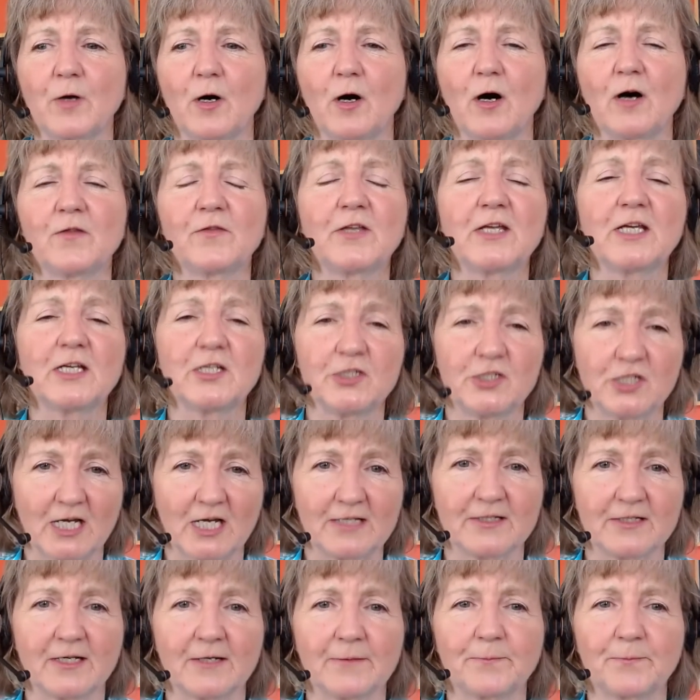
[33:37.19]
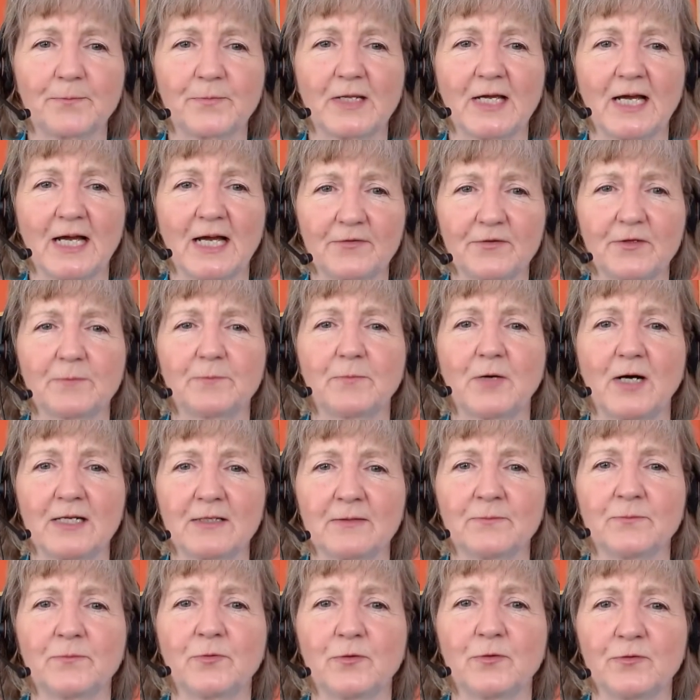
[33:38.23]
on the agenda at the
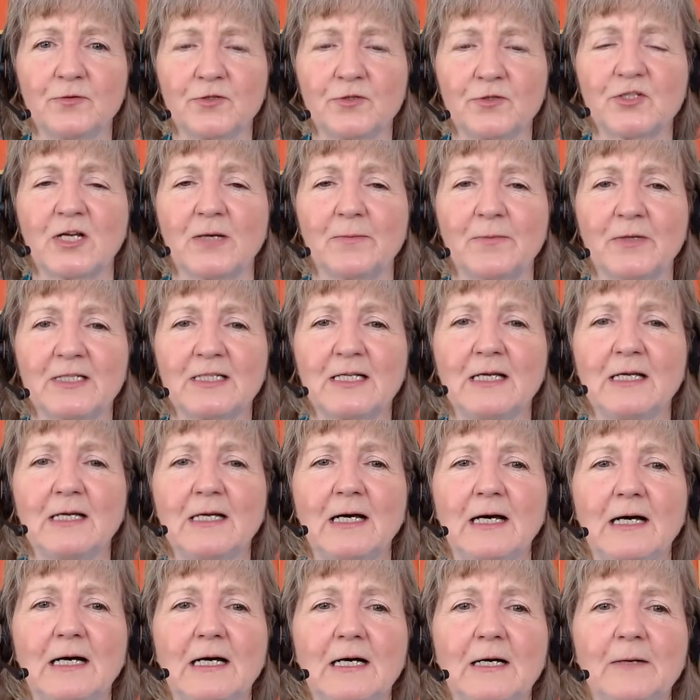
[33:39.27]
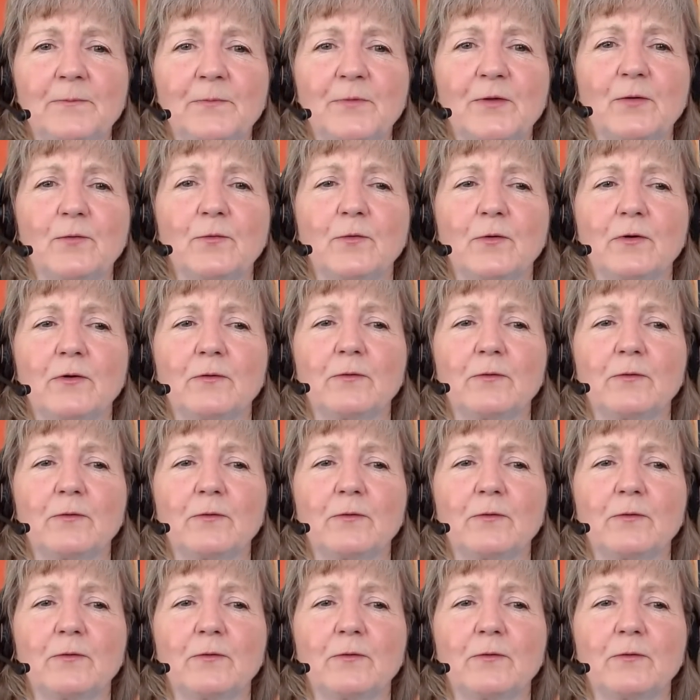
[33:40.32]
Biden Putin summit. Um,